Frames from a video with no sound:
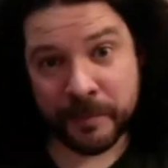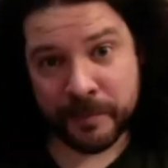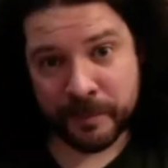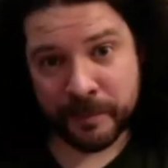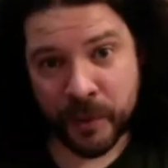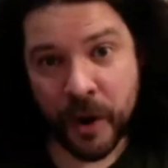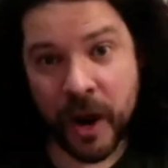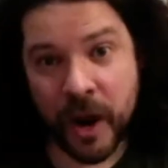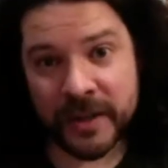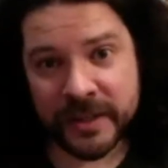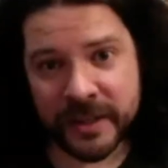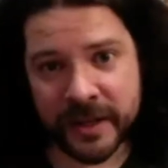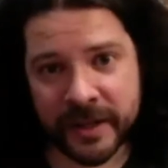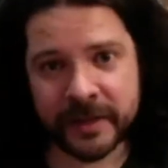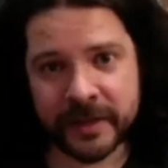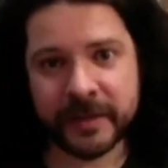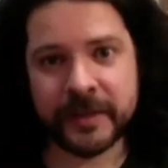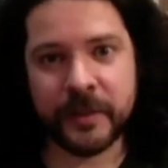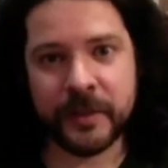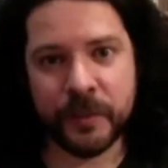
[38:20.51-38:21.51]

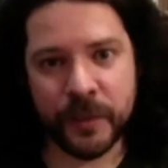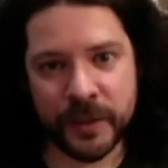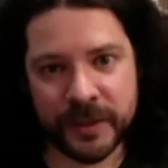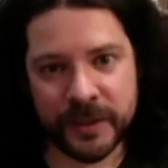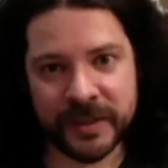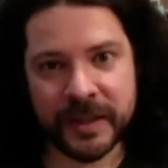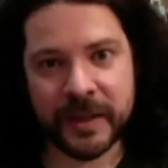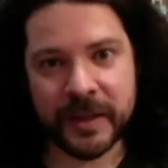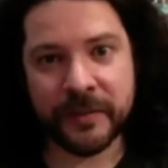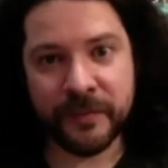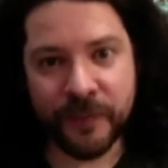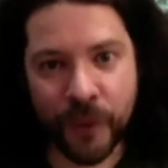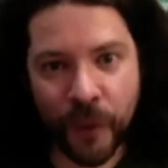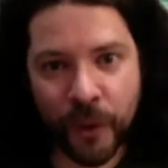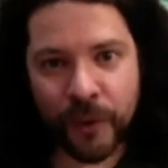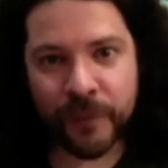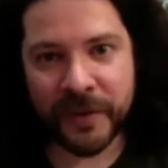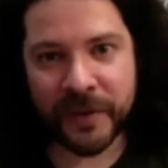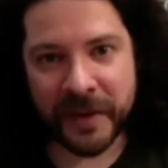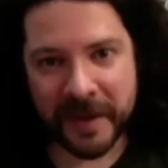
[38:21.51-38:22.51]
project was
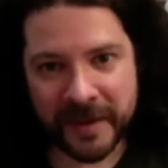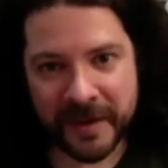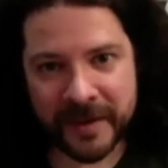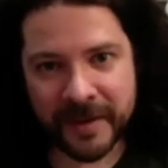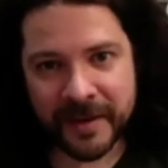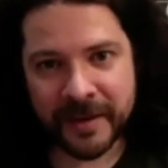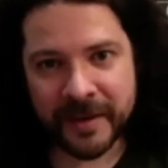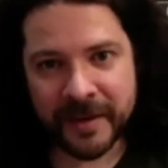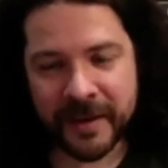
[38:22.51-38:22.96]
evolving,